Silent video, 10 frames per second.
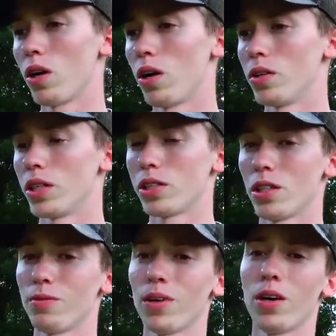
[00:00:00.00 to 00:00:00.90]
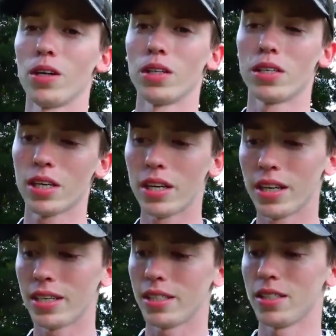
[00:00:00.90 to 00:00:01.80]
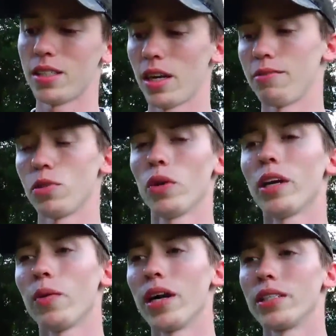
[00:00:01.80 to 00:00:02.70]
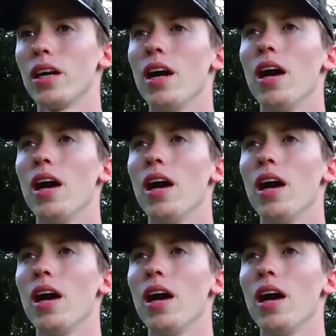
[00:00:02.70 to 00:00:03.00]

on this stuff on Sundays and stuff. So anyways,